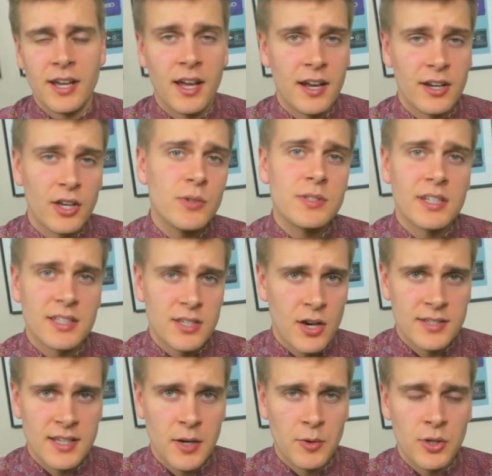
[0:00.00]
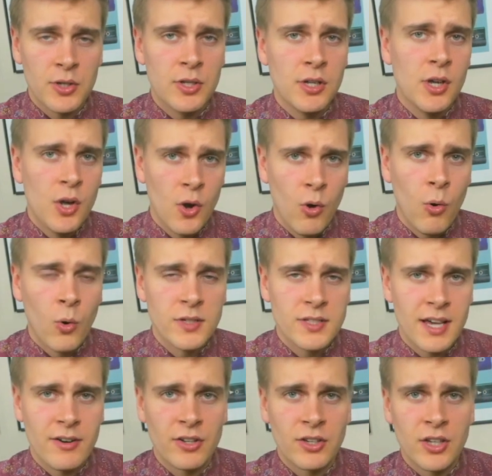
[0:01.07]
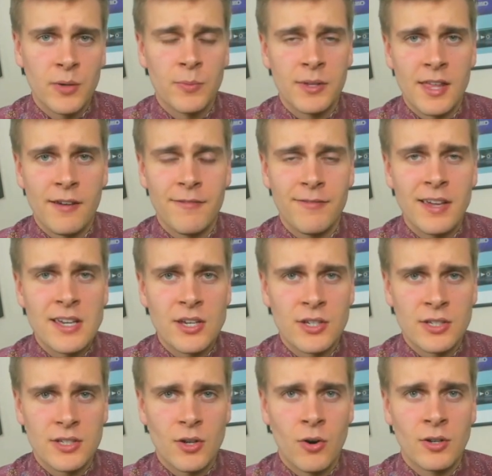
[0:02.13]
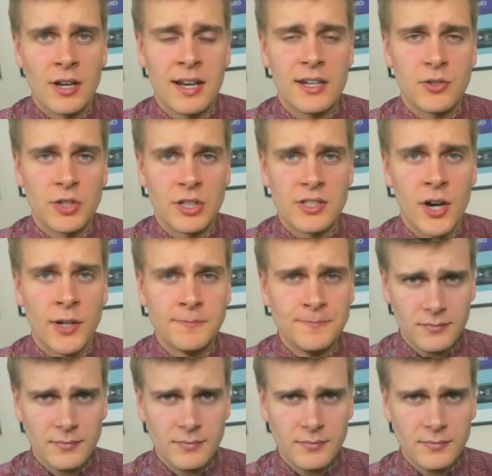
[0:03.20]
acoustic guitar sound good, or sounding good with their fingers on electric guitar.